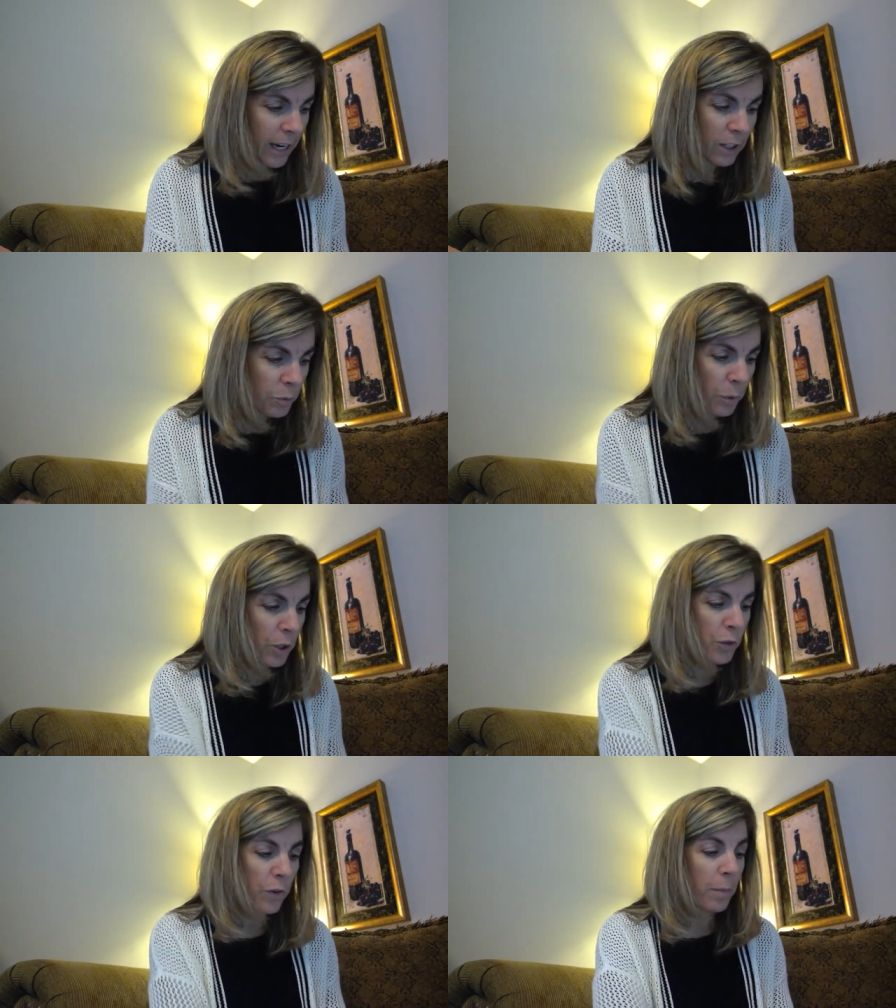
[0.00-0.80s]

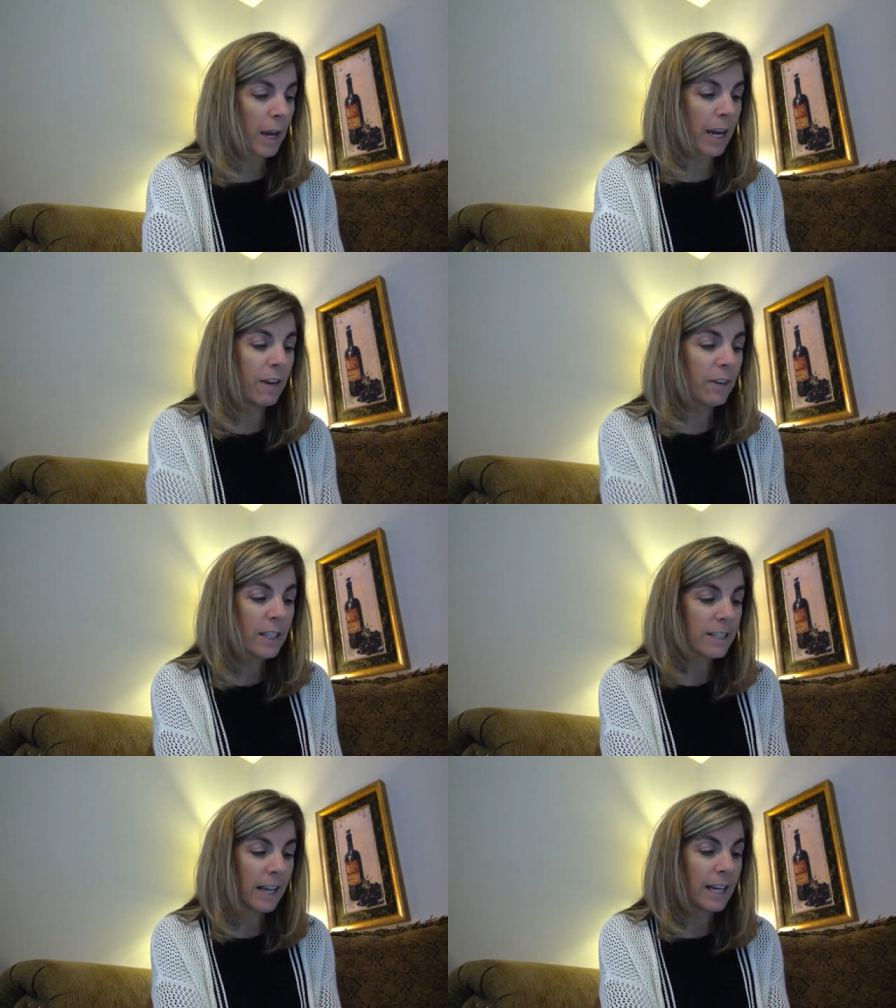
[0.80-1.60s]
experts from the
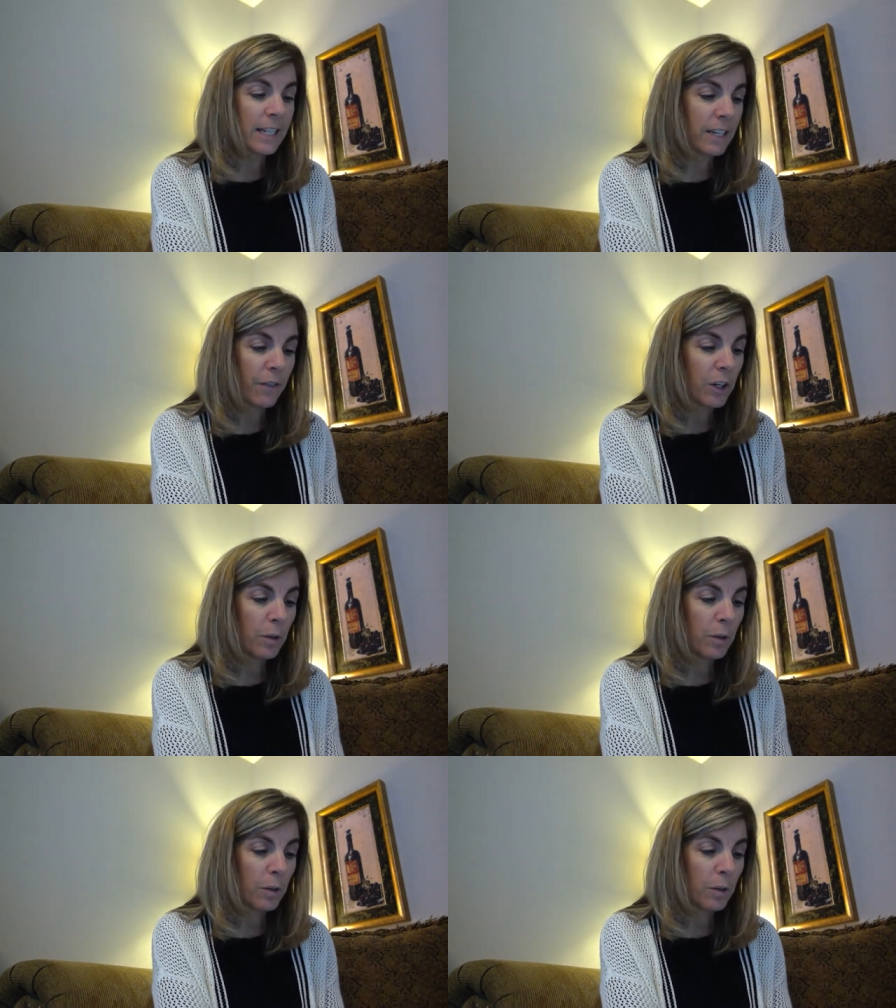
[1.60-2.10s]
avian scientific